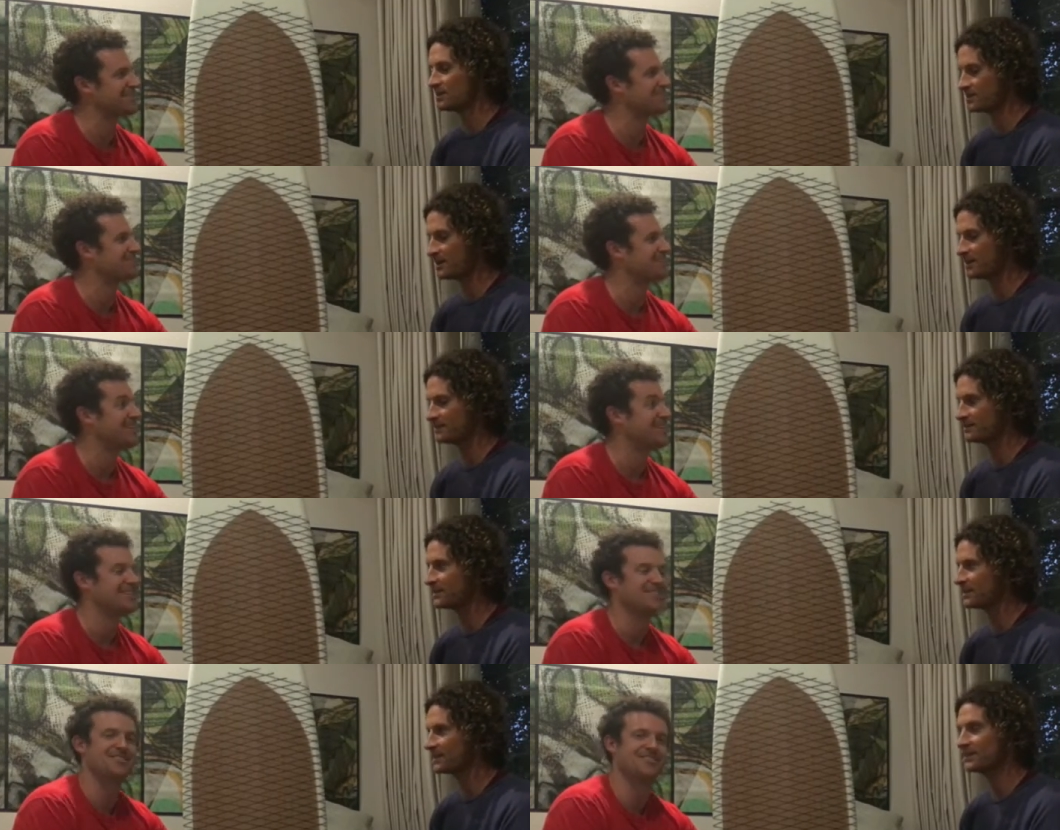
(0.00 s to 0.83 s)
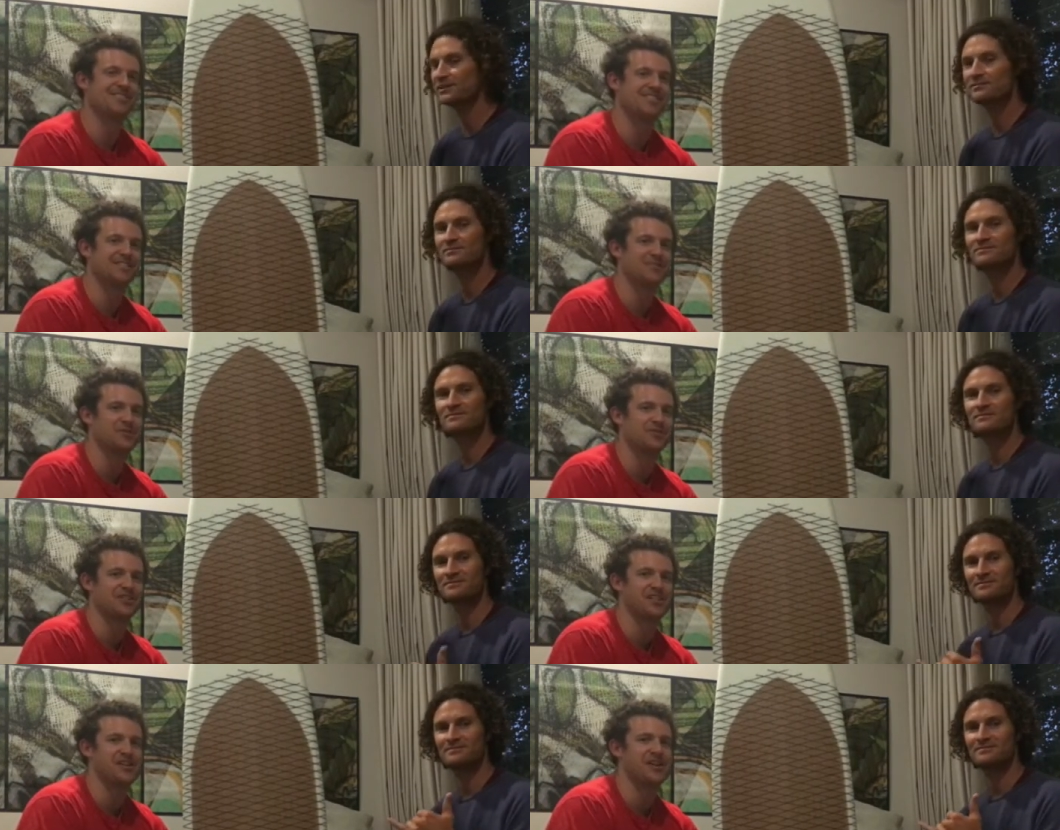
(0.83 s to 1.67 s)
Speaker 1: All right, thank you. Cheers for
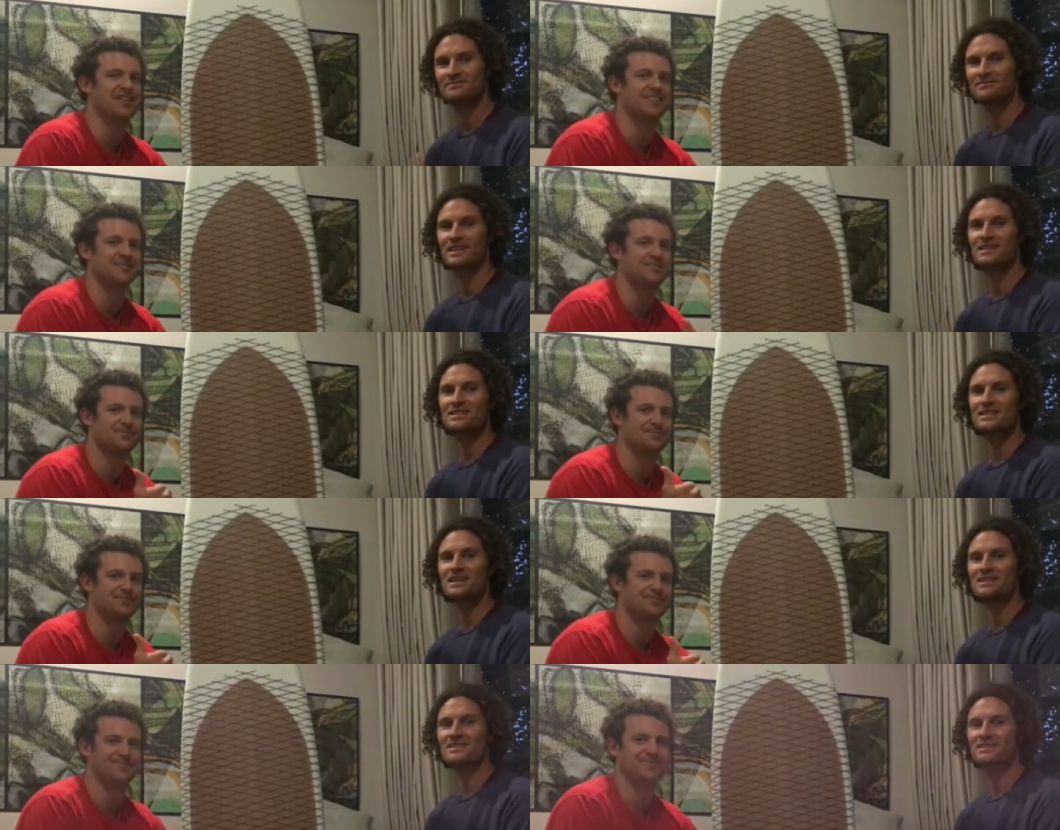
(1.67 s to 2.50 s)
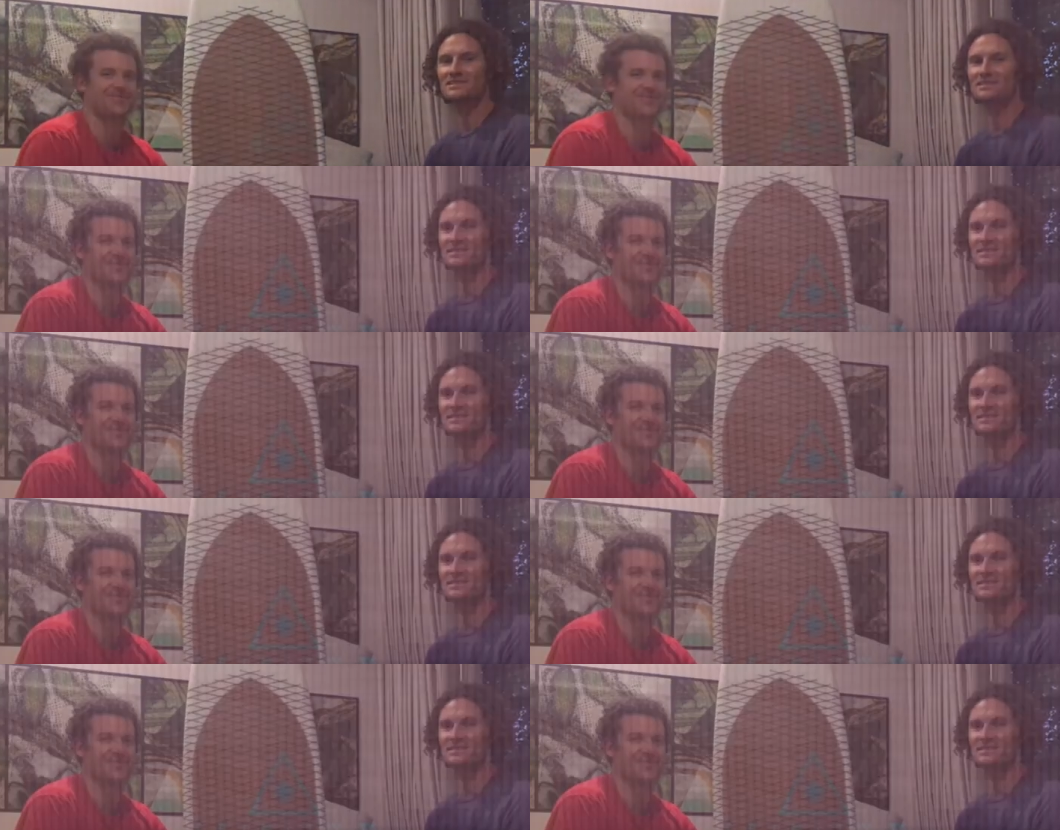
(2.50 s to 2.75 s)
watching, guys. Thanks, guys.